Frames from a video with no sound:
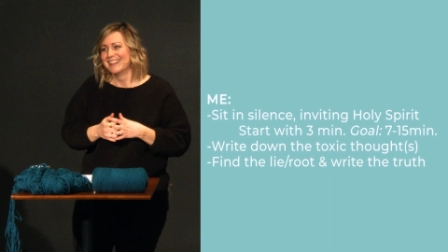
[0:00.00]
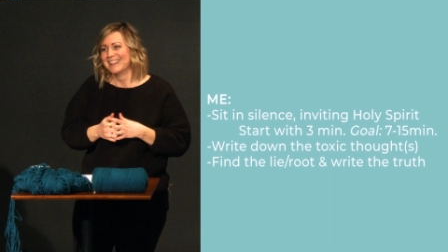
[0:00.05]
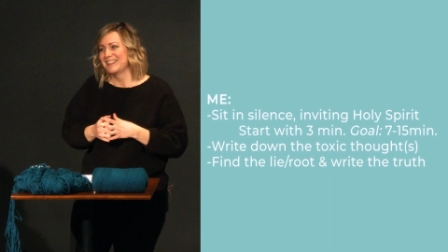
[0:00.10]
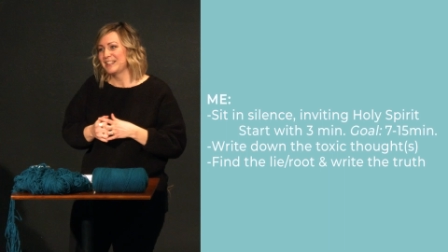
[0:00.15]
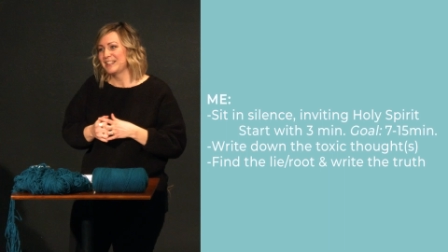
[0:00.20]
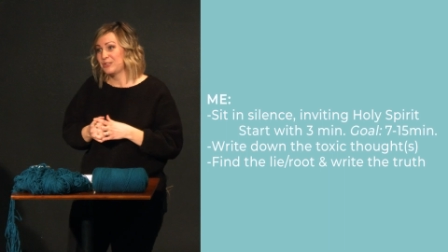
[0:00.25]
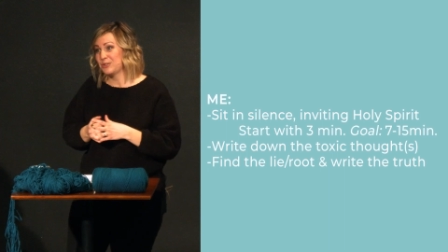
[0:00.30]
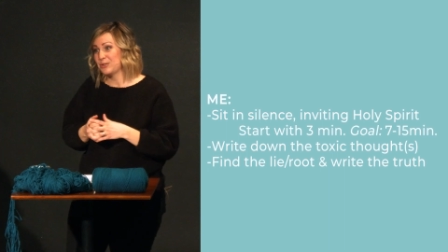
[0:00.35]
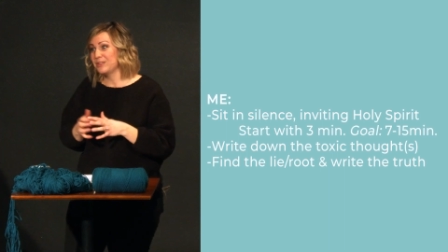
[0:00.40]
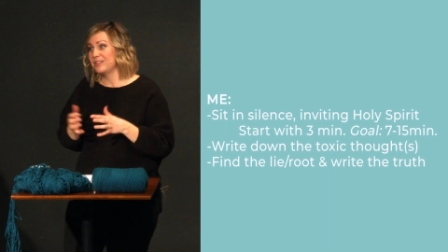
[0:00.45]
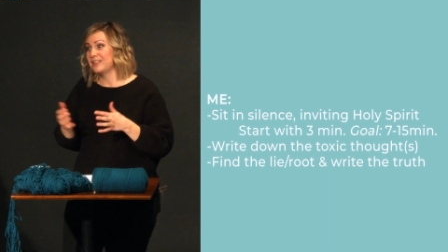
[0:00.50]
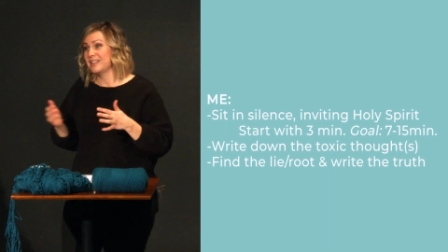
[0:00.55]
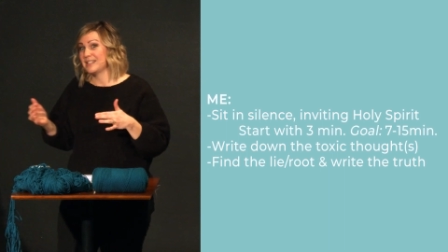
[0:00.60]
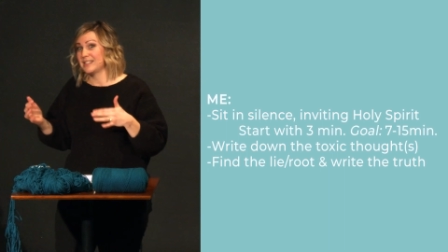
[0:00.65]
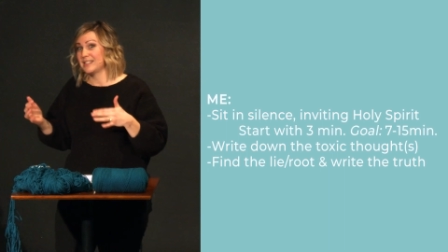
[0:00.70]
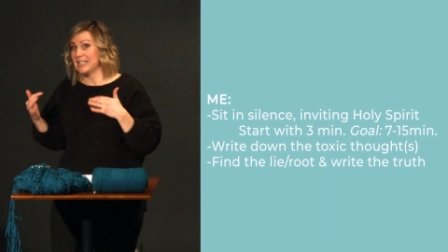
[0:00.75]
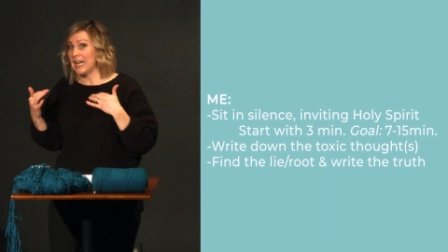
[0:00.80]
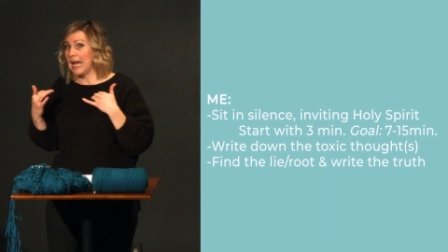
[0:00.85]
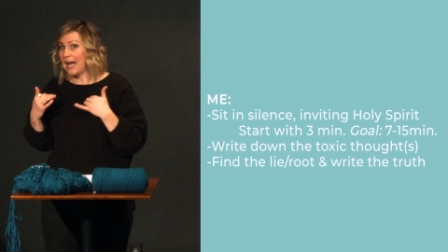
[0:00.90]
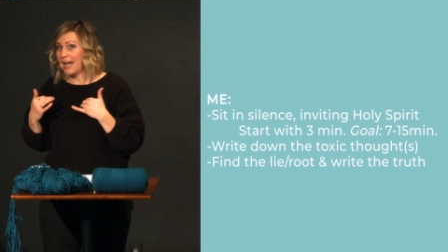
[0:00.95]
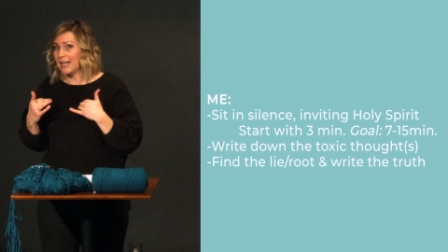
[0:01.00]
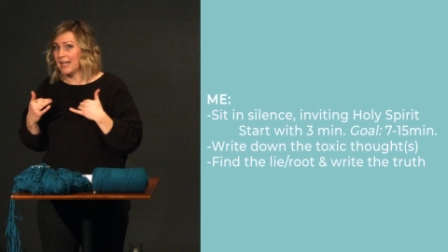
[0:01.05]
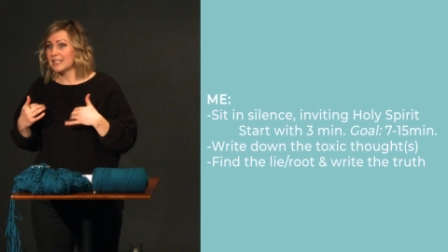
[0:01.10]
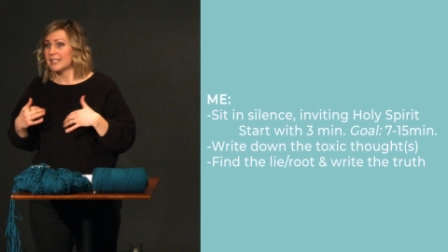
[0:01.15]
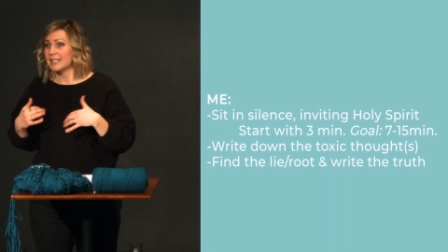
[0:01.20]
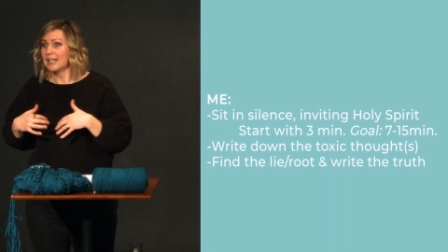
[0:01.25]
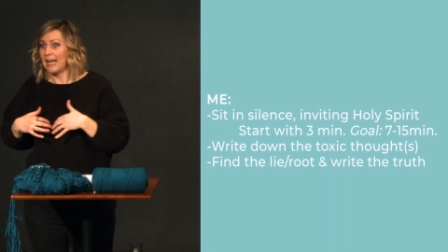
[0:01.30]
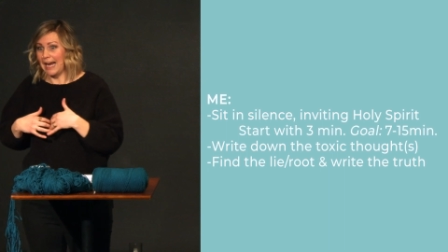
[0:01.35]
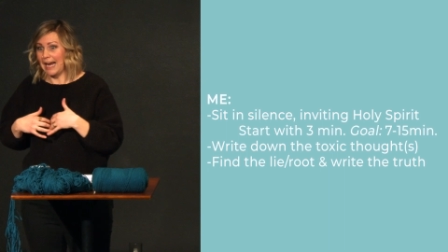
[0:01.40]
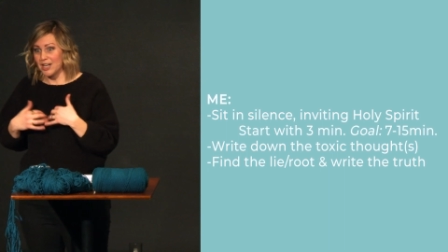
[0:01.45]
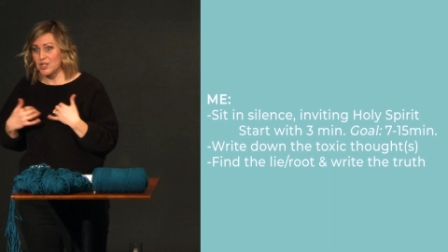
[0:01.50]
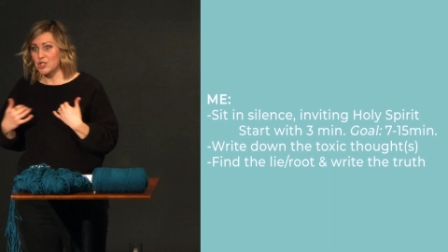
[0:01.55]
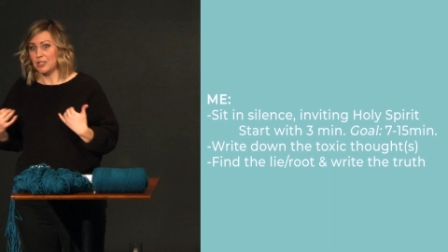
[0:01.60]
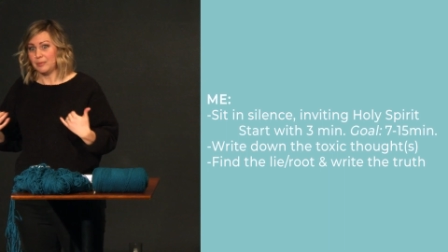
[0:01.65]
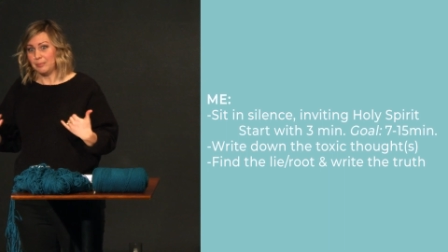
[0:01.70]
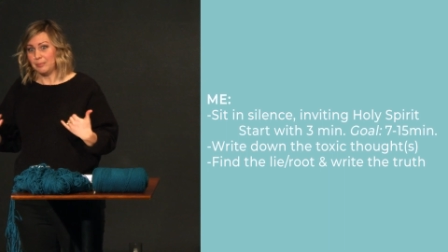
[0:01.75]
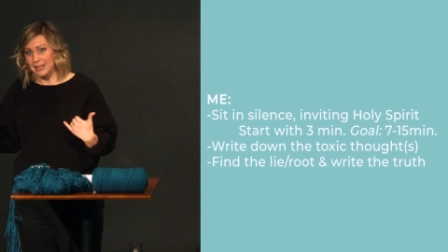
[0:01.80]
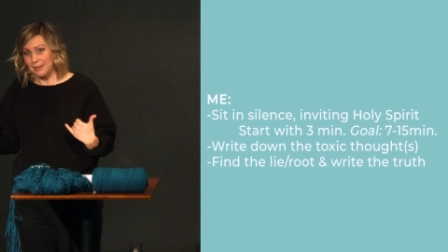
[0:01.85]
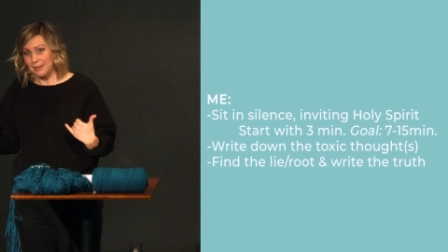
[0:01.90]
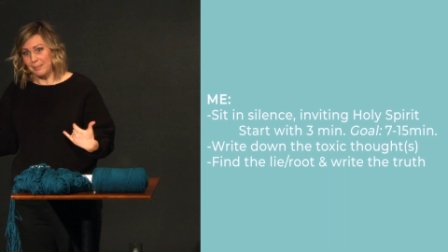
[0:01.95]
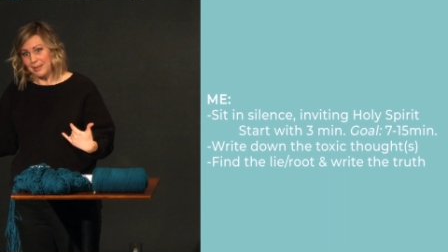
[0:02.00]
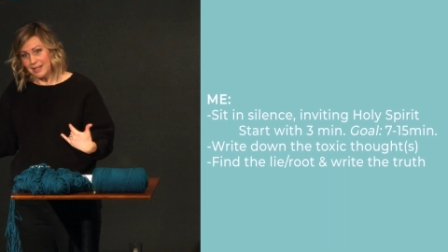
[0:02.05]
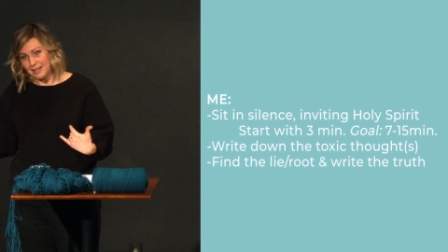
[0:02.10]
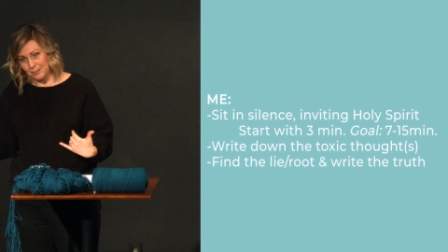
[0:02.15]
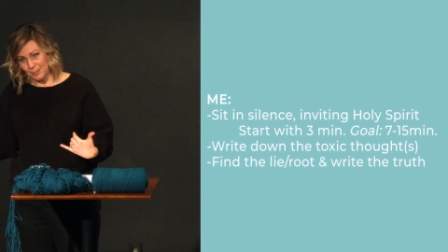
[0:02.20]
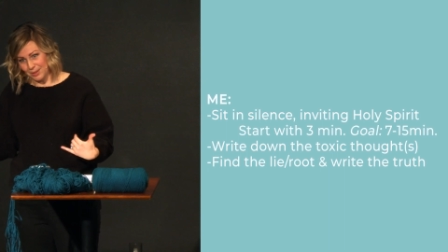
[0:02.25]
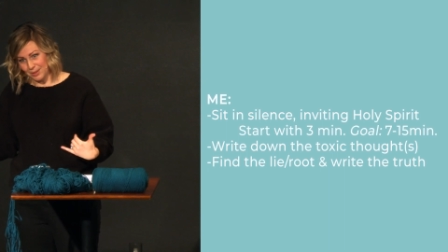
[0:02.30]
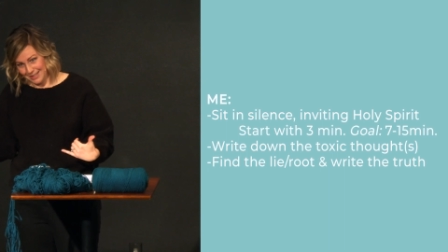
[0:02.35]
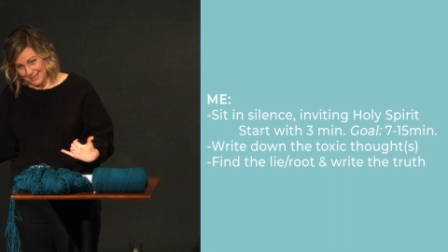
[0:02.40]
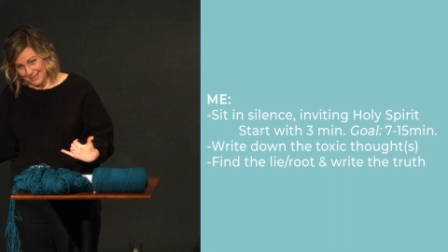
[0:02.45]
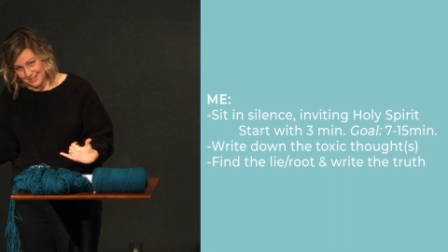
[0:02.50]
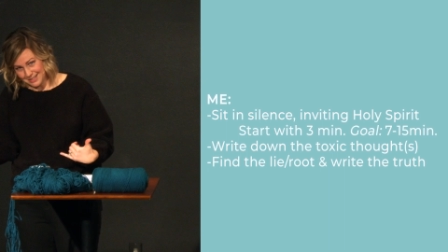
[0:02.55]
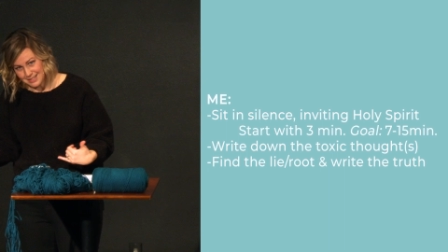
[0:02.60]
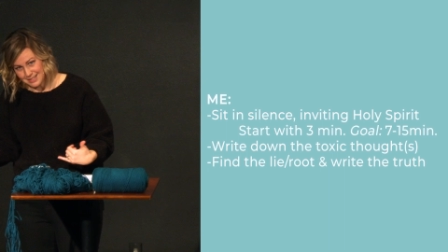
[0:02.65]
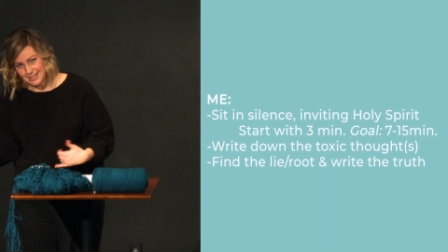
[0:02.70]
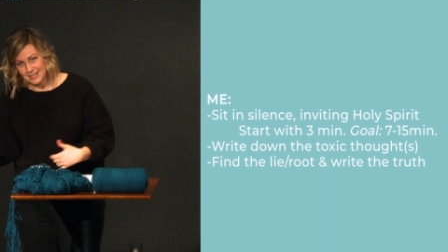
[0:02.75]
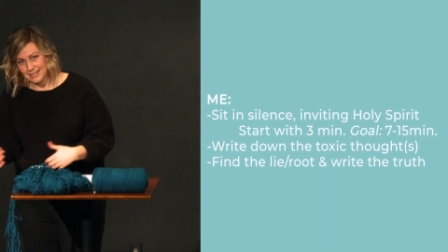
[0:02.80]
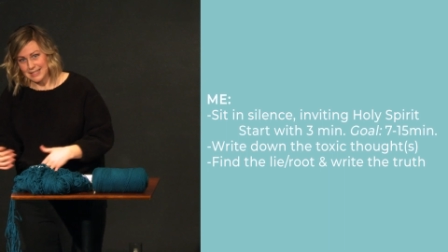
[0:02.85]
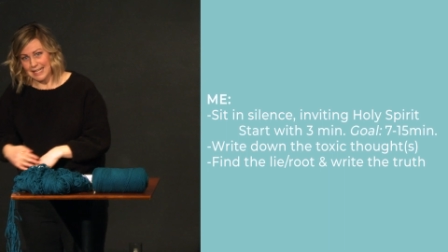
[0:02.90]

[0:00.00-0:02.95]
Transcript: The truth is not I should be a minimalist.